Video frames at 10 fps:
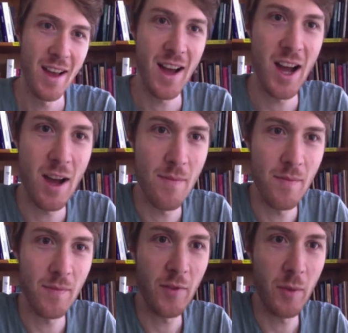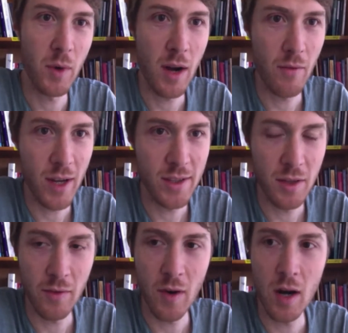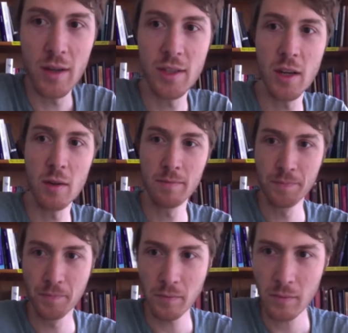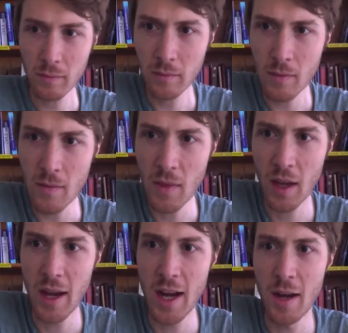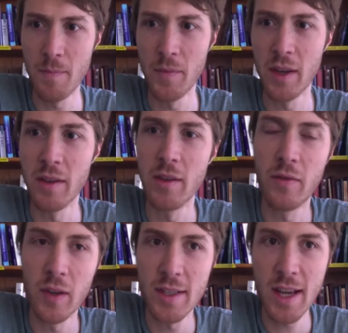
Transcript: from what I've read so far. So the first